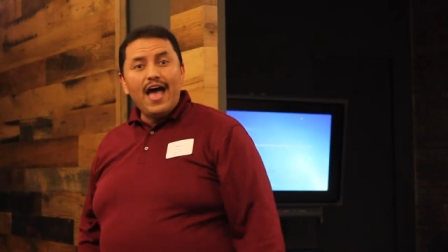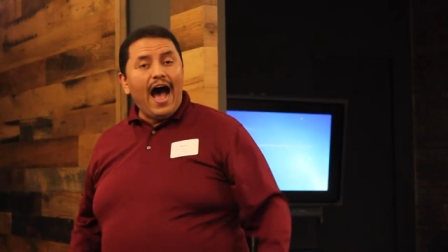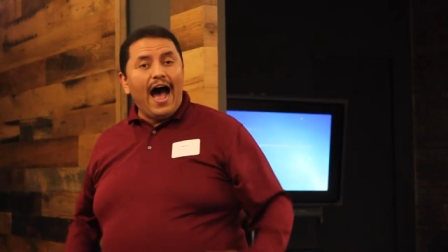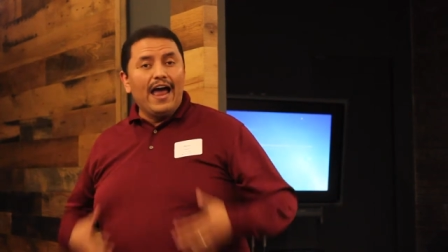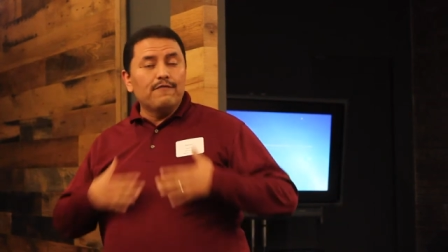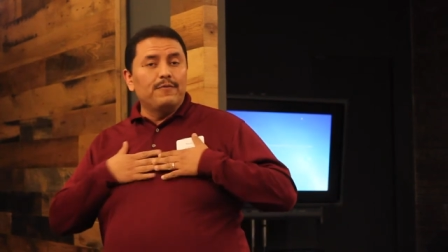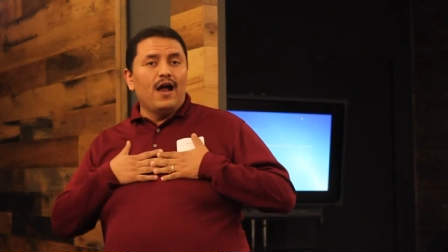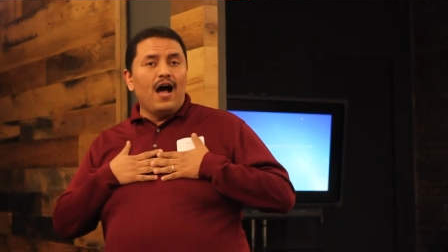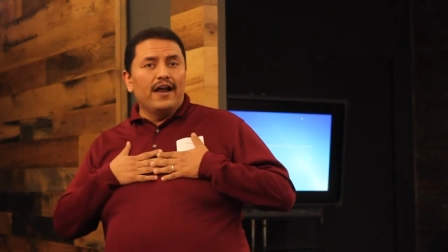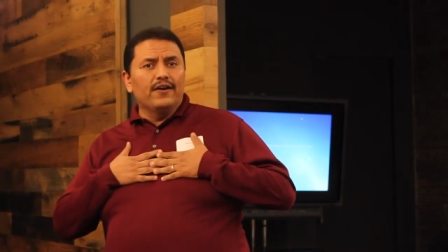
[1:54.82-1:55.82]
I've been
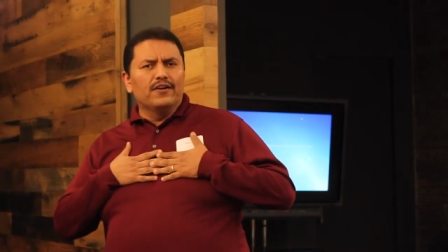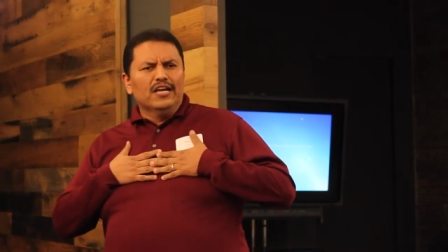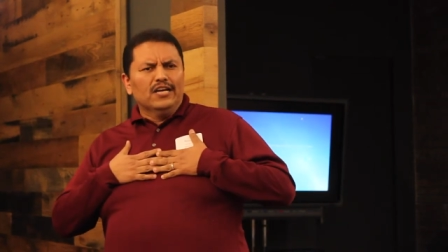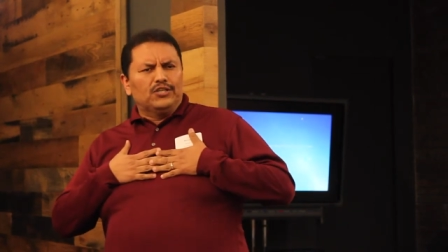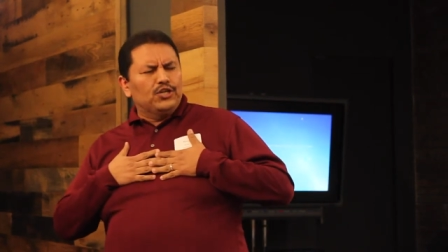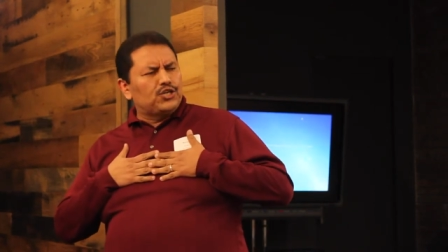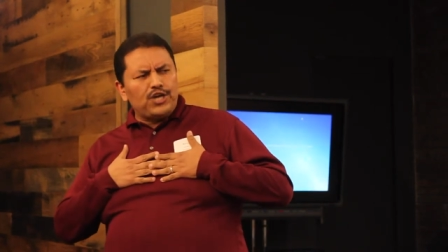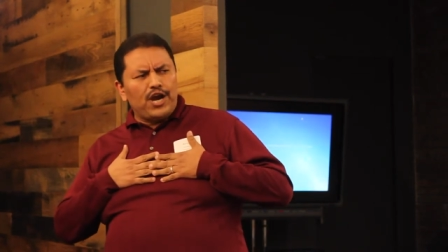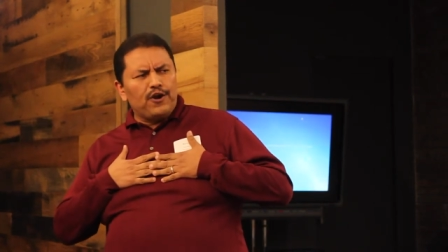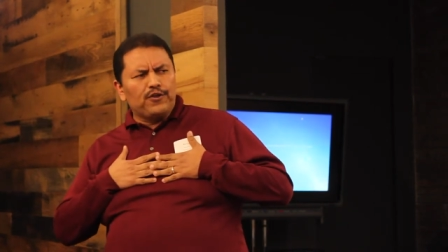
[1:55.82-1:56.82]
honored to
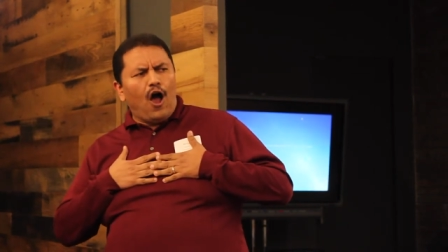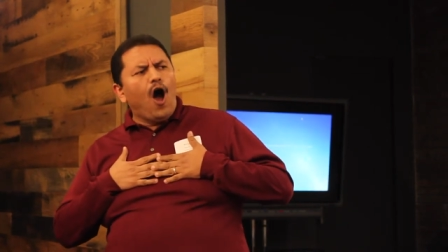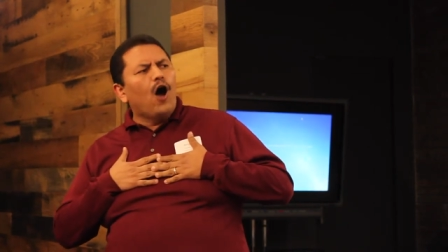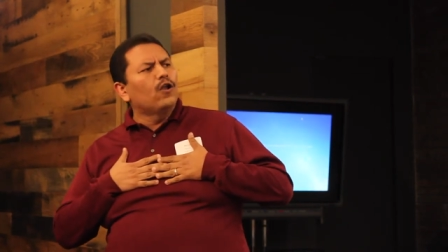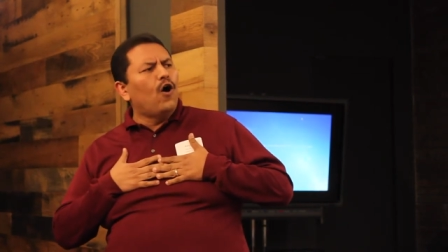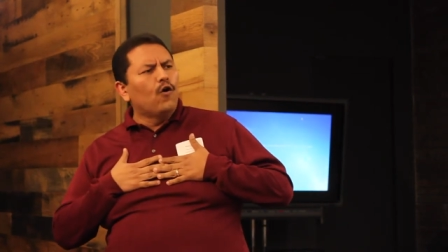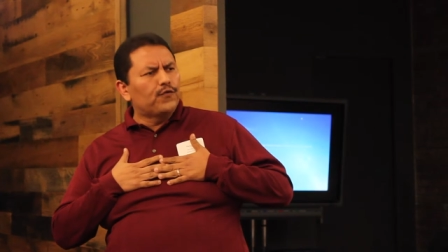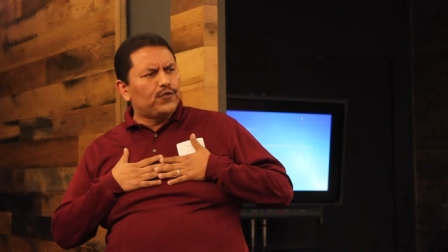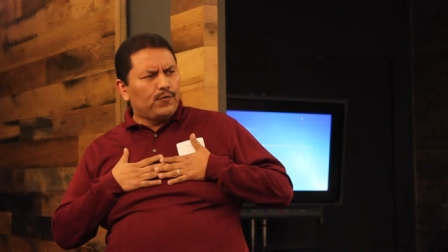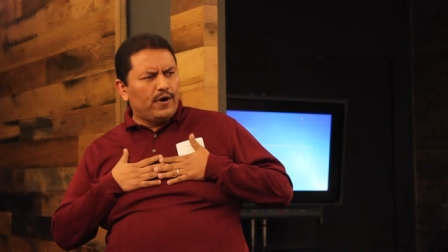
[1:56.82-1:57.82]
share it all
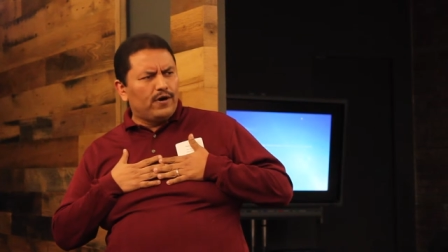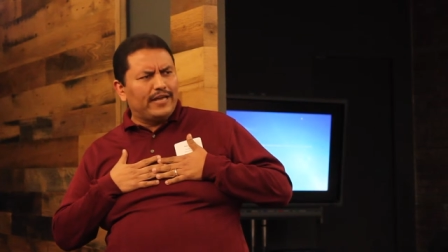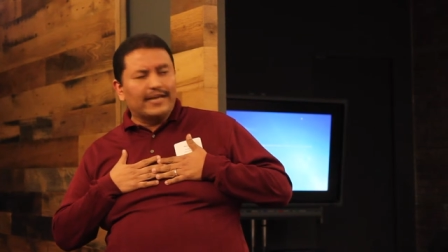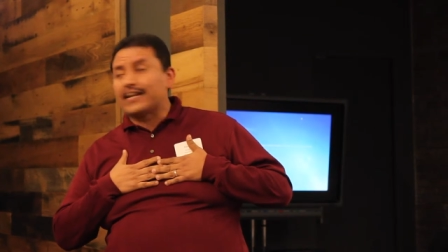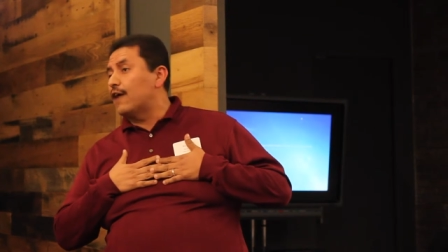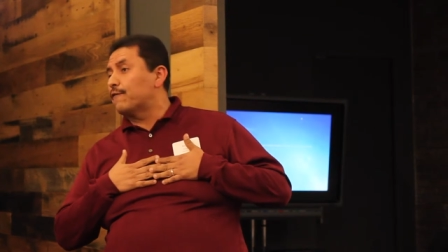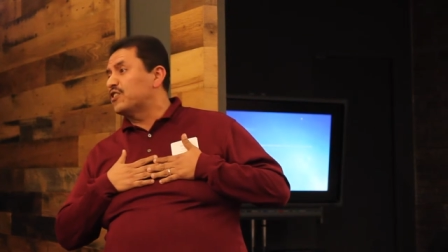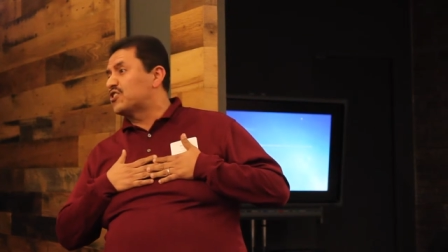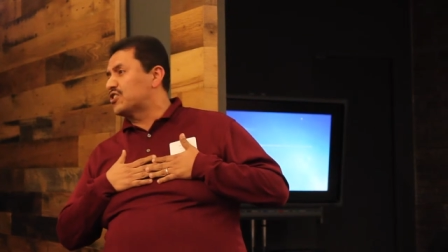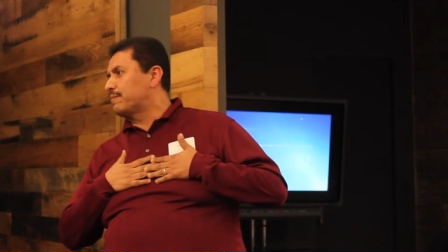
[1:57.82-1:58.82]
over the world at
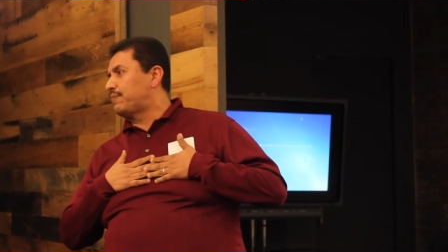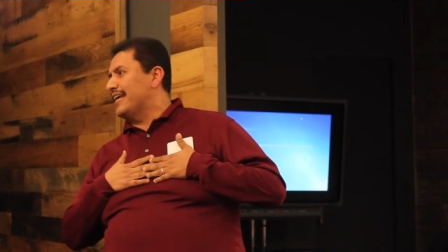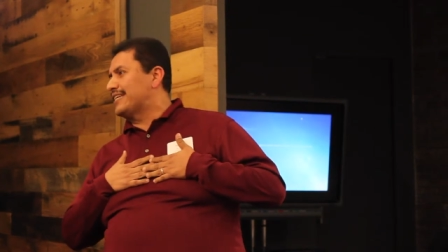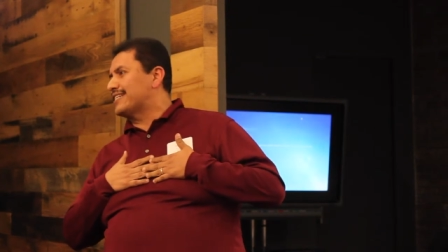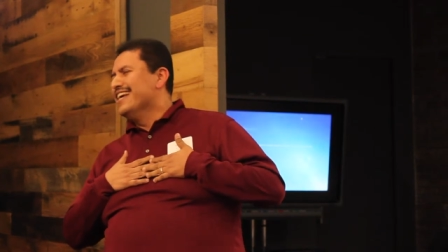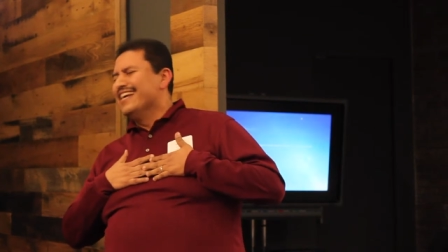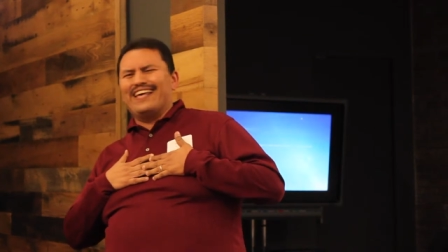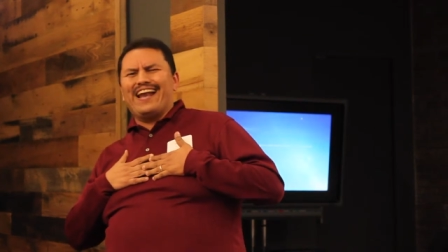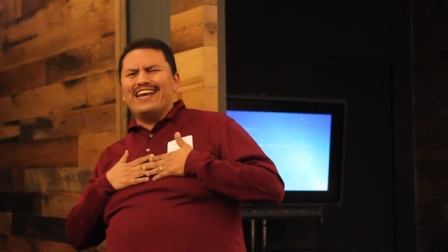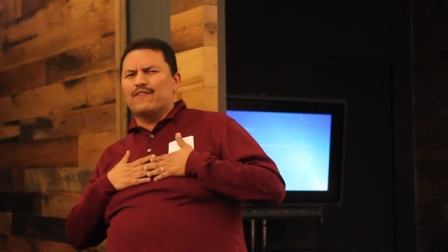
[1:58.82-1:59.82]
conferences and places
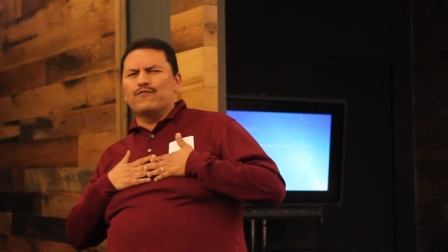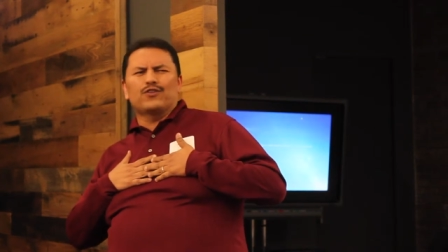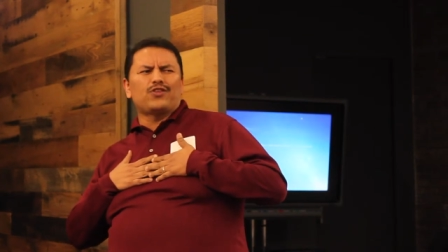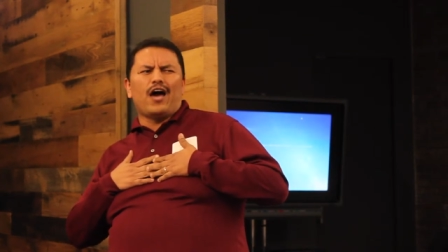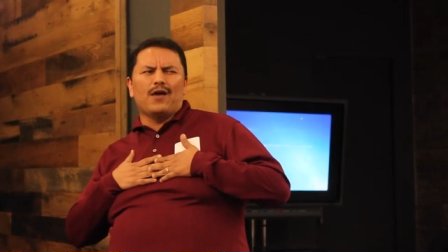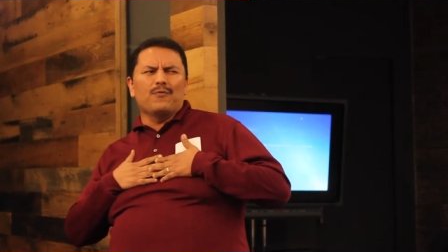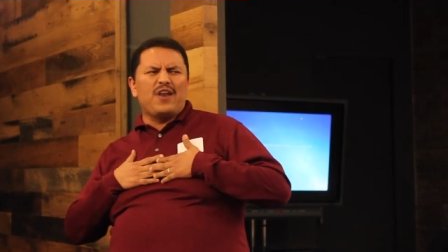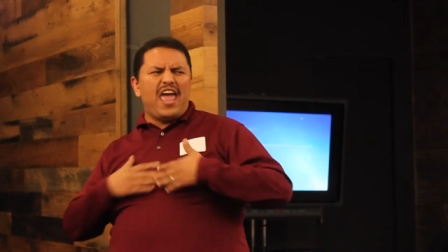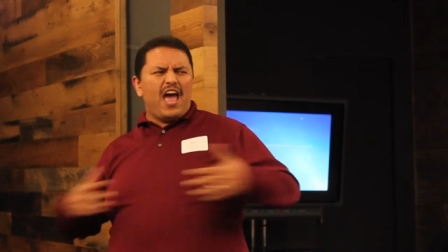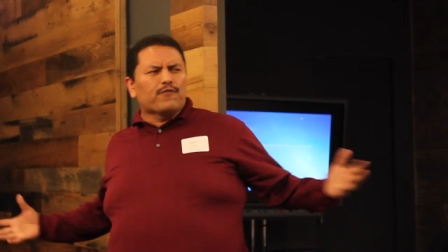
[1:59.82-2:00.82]
that I never thought I
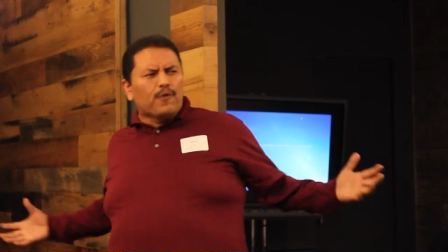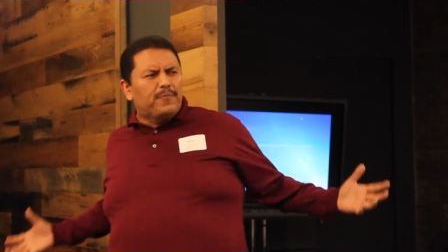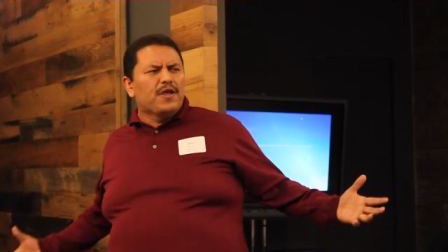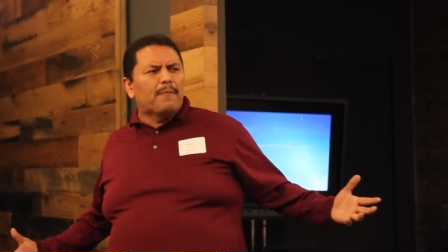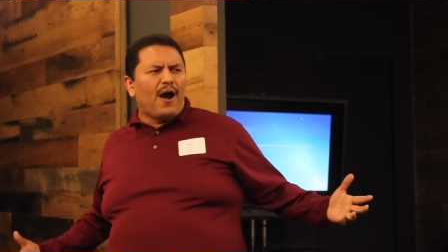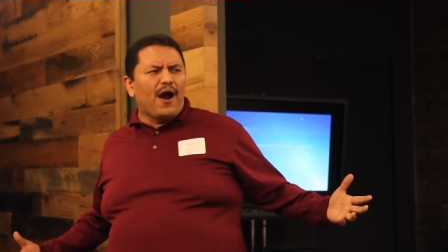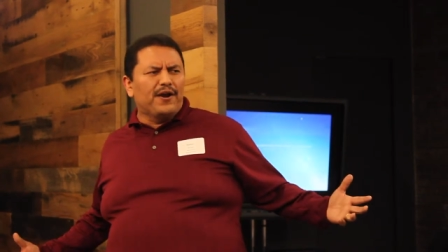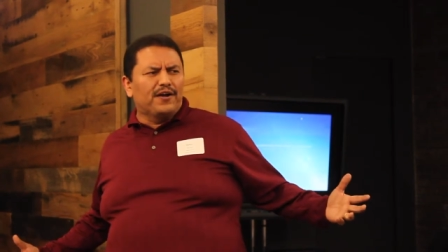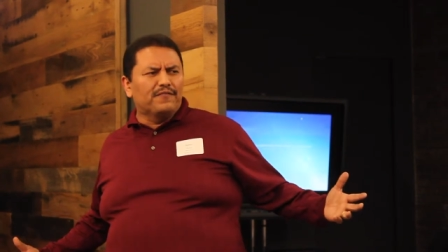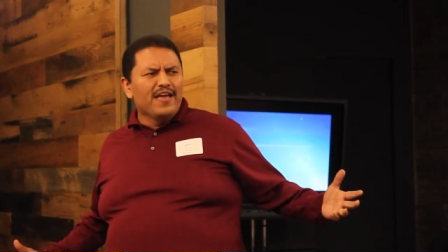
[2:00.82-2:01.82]
would ever be a part
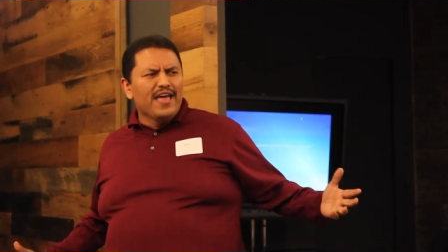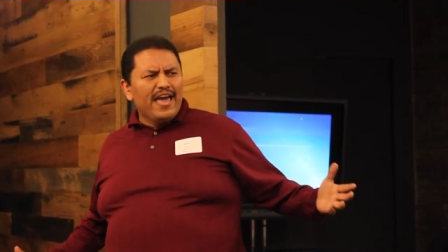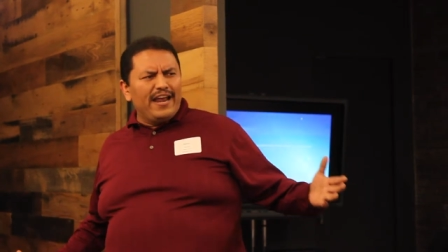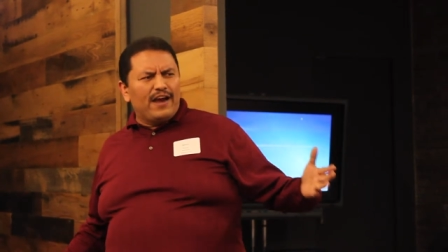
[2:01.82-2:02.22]
of. And I